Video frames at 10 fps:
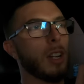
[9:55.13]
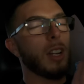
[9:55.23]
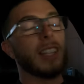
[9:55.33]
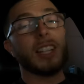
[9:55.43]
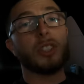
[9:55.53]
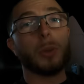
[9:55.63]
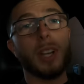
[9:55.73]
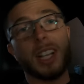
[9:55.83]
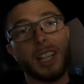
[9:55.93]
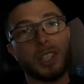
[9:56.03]
And that's
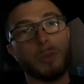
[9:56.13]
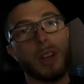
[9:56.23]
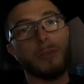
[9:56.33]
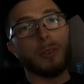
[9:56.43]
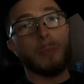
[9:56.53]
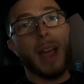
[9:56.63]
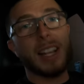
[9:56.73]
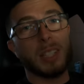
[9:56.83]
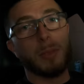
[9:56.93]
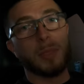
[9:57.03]
3 clicks away from
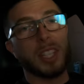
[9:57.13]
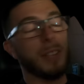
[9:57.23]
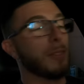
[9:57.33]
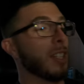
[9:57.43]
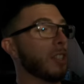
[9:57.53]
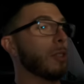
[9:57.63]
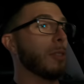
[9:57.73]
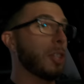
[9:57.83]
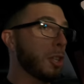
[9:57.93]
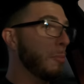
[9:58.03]
maximum stiffness. So
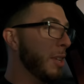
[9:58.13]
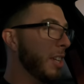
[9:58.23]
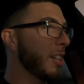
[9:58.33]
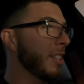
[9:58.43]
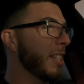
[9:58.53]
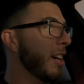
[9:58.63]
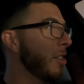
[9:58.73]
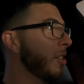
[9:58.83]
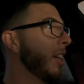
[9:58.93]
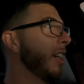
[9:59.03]
it should be good now.